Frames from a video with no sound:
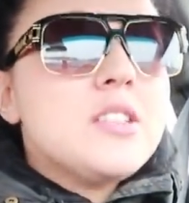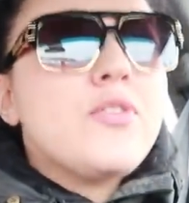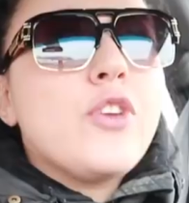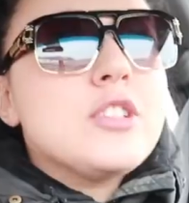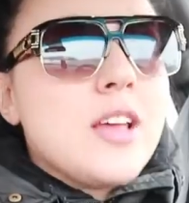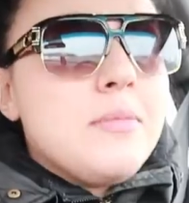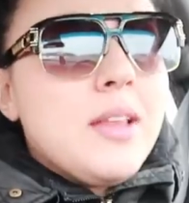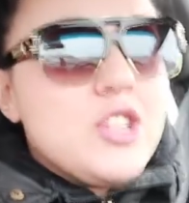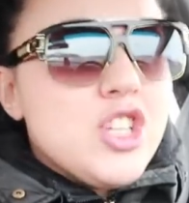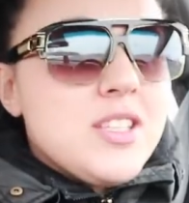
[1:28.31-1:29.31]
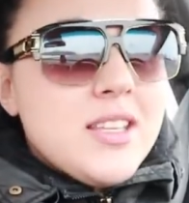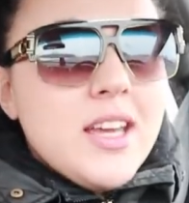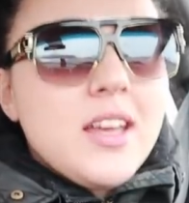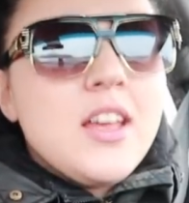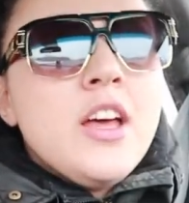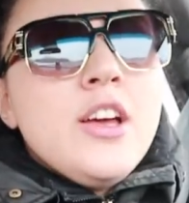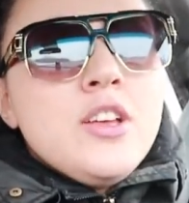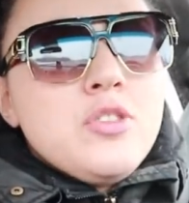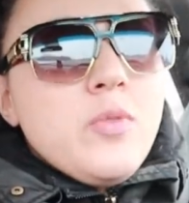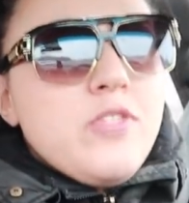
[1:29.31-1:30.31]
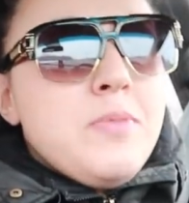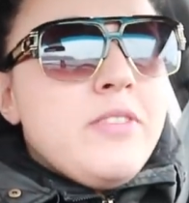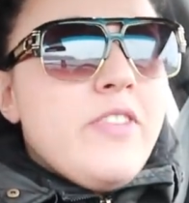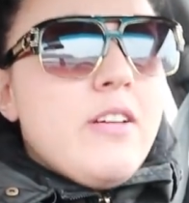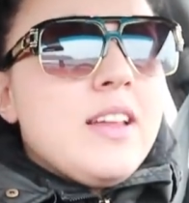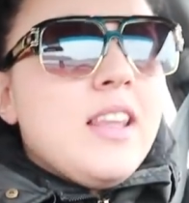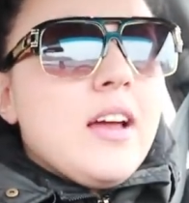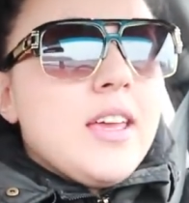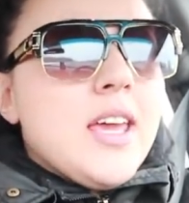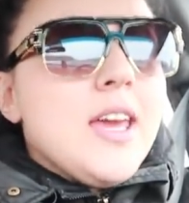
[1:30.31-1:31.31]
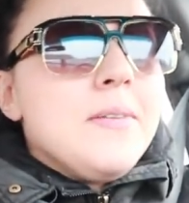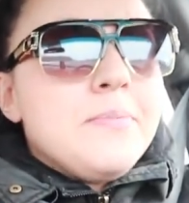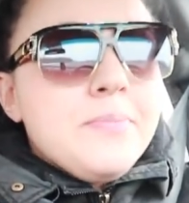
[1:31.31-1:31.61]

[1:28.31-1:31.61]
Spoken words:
It's the first time that she's sick. So we've been very lucky.